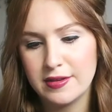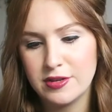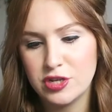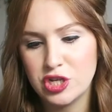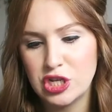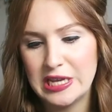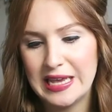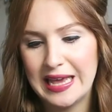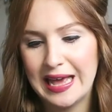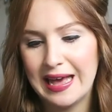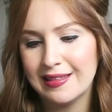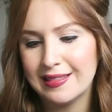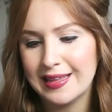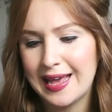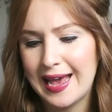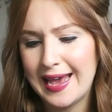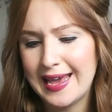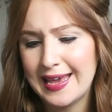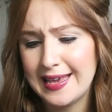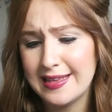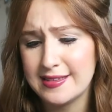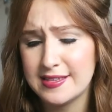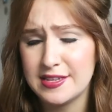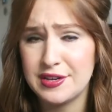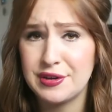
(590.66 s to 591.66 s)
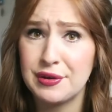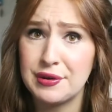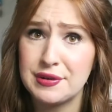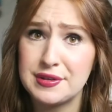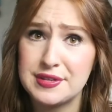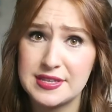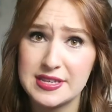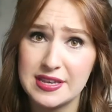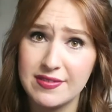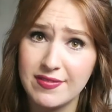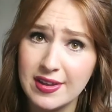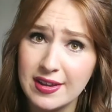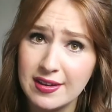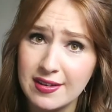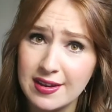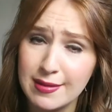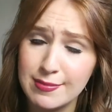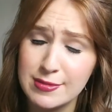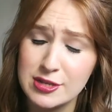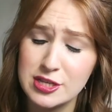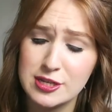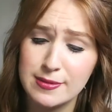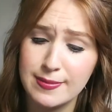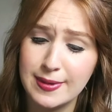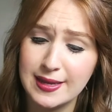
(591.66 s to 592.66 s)
GLA07,
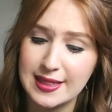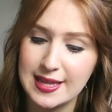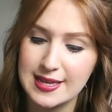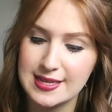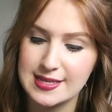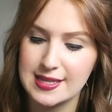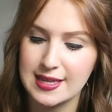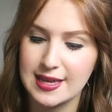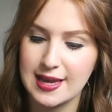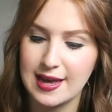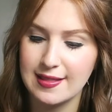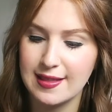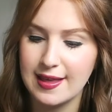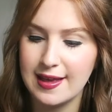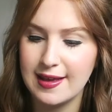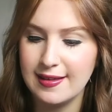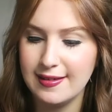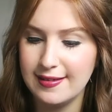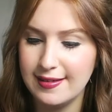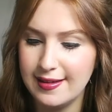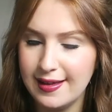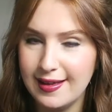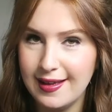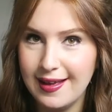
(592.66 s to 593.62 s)
I'm assuming that's the color.